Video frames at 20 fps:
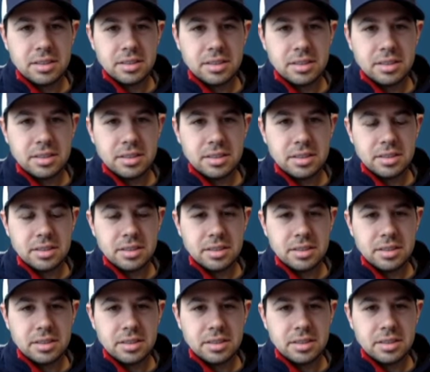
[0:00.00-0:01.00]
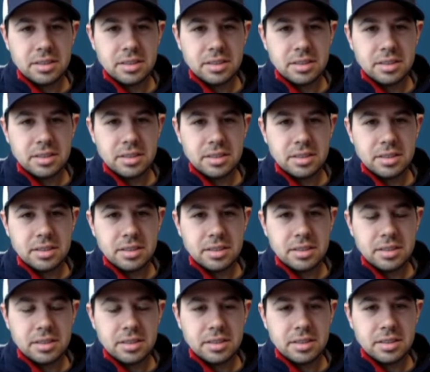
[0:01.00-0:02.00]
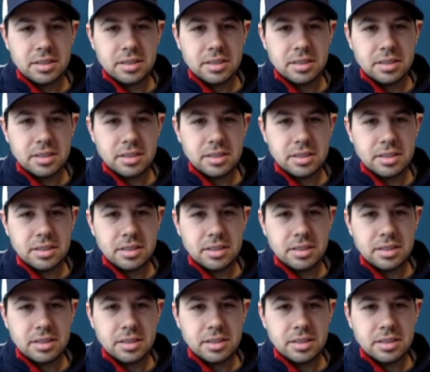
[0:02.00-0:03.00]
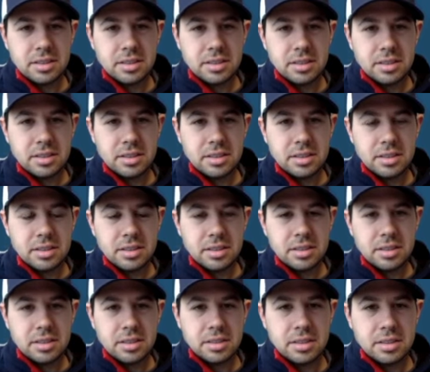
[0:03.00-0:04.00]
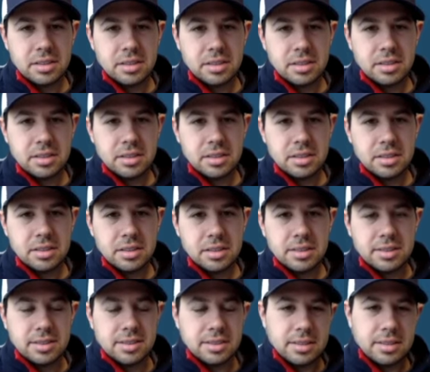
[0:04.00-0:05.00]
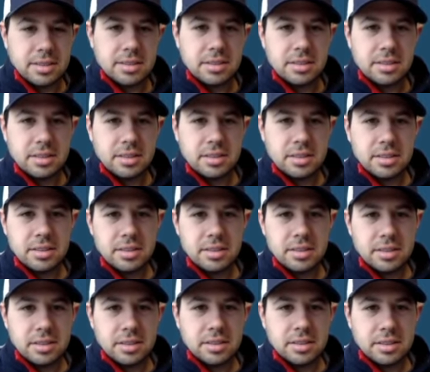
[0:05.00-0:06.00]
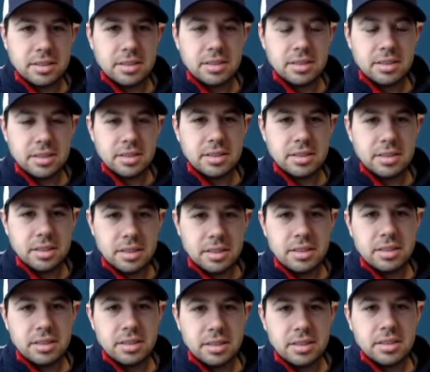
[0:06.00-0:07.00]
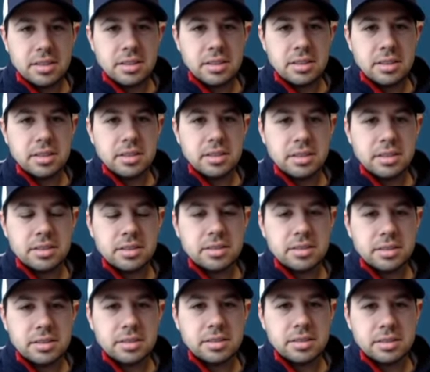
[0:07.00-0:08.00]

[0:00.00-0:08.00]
(silent)